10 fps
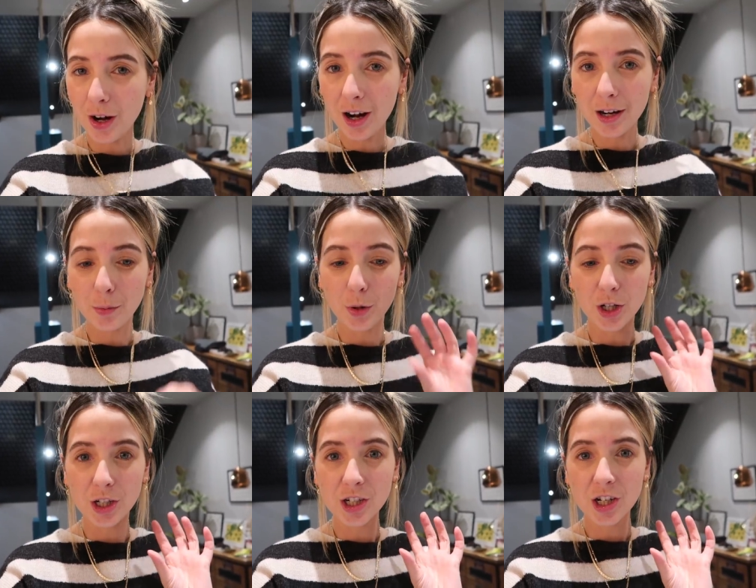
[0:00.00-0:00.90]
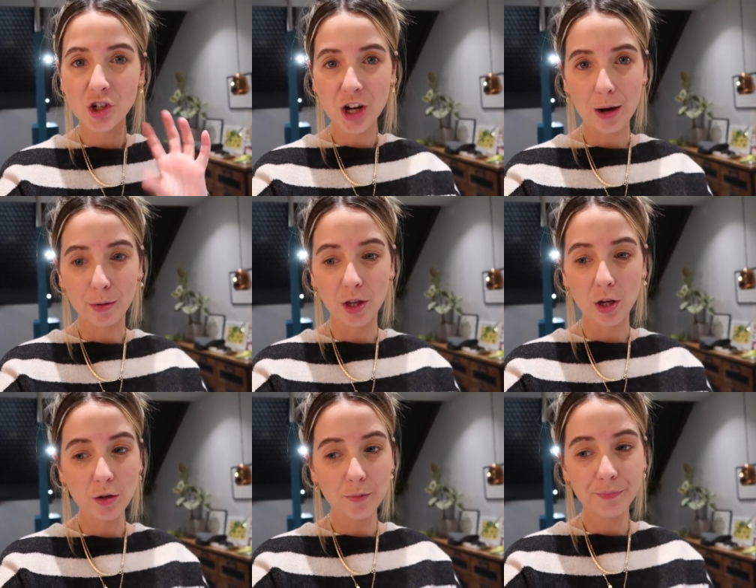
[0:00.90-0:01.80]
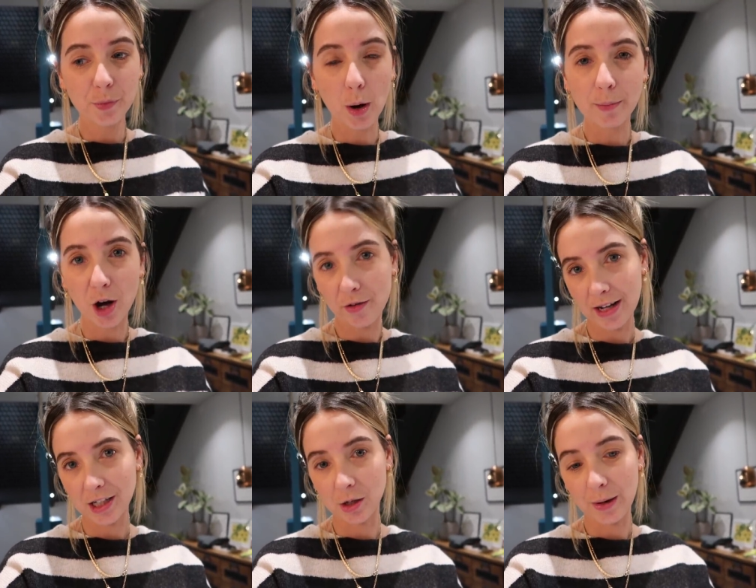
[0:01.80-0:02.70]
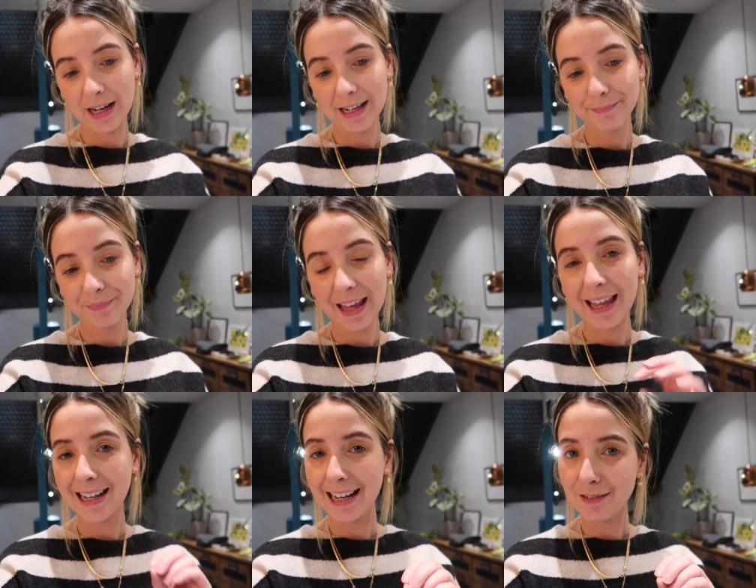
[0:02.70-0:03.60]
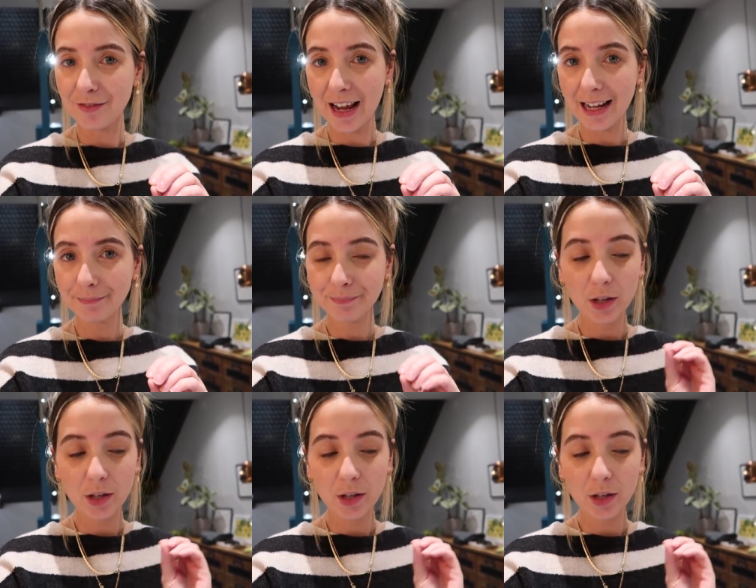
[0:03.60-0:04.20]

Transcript: I would share with you what I'm currently doing in an evening,